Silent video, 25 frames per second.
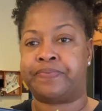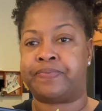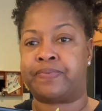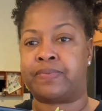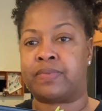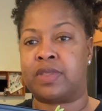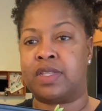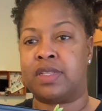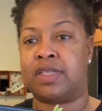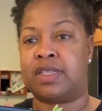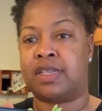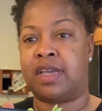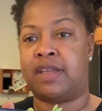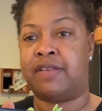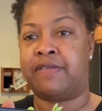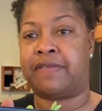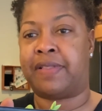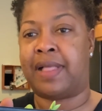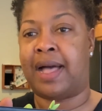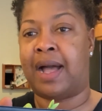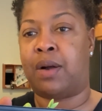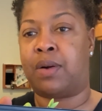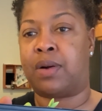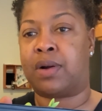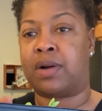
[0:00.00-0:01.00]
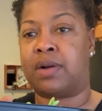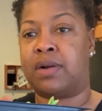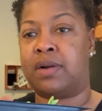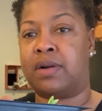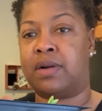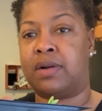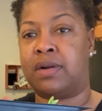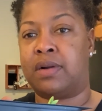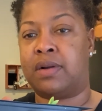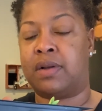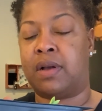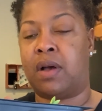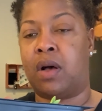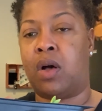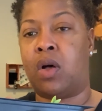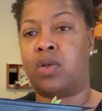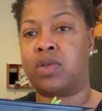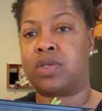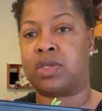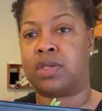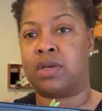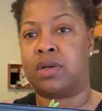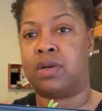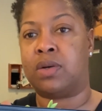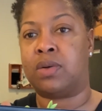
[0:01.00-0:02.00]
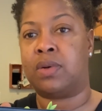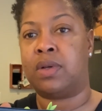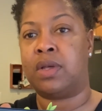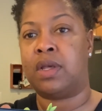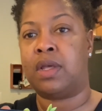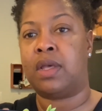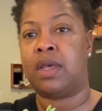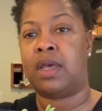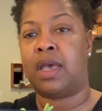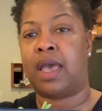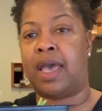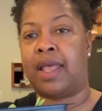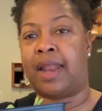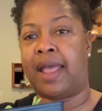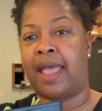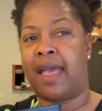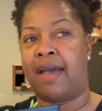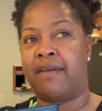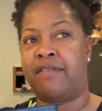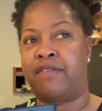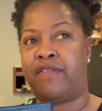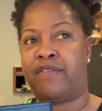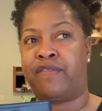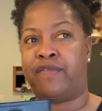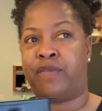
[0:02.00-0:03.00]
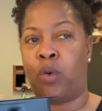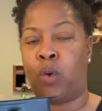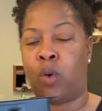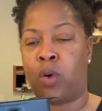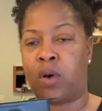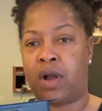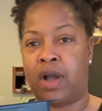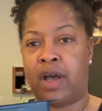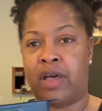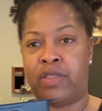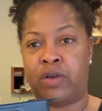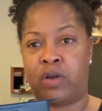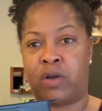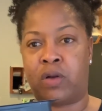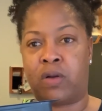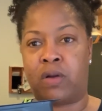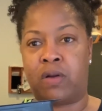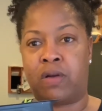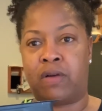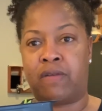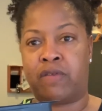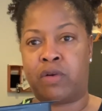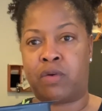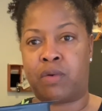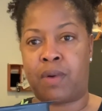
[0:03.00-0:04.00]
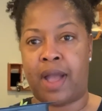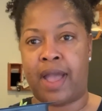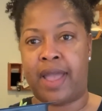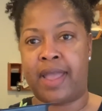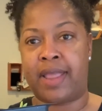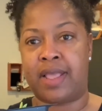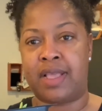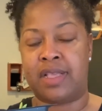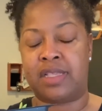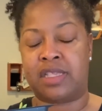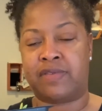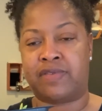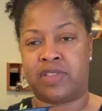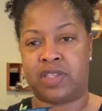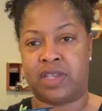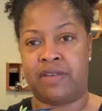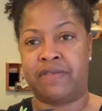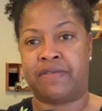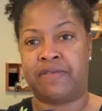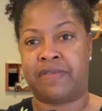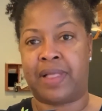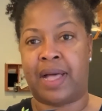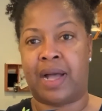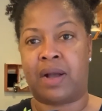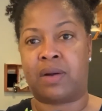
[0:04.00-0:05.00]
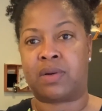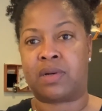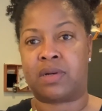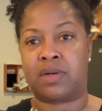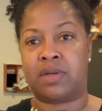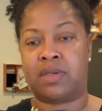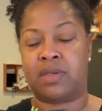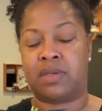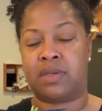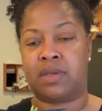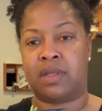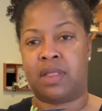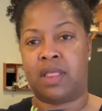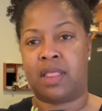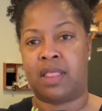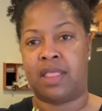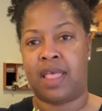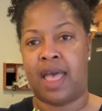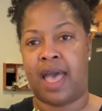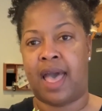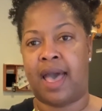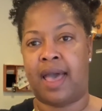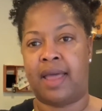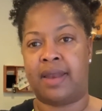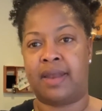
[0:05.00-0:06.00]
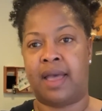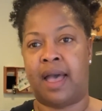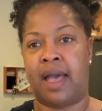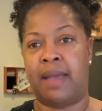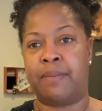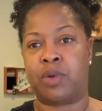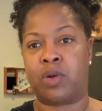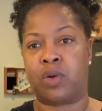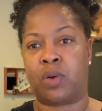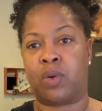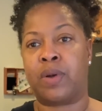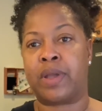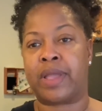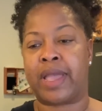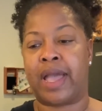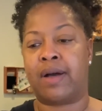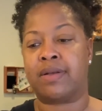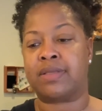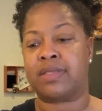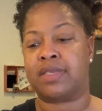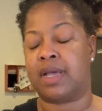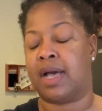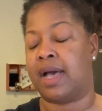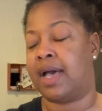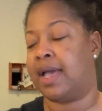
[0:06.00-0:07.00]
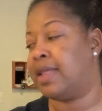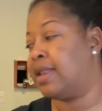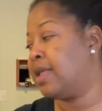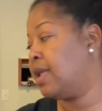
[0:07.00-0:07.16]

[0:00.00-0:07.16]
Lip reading: sunflower also. And I have 4 other varieties of sunflowers that I'm growing outside.